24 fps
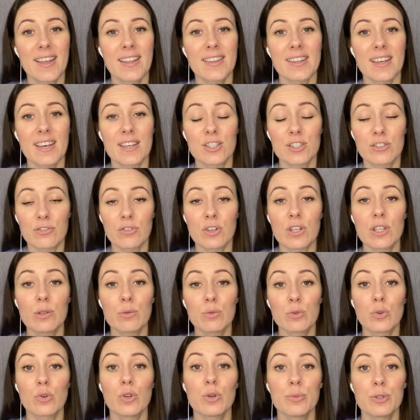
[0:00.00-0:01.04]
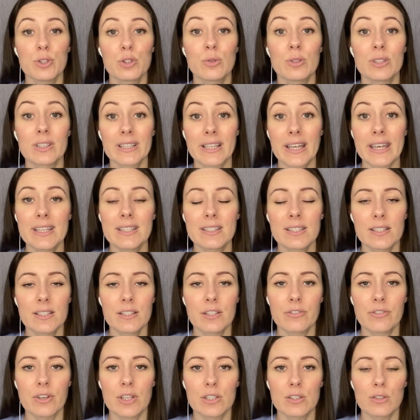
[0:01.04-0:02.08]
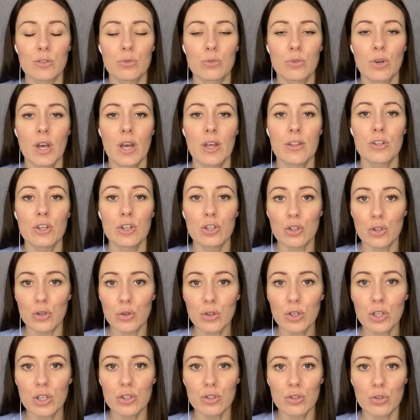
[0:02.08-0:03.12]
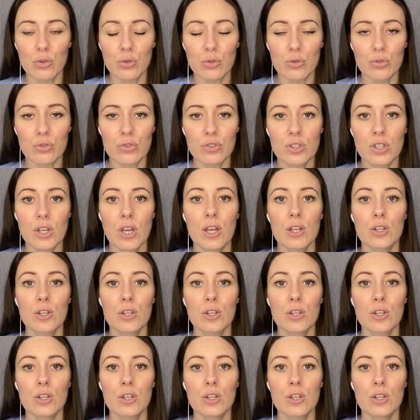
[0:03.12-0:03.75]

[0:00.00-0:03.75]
that is free that we're going to be doing later in the video that you can use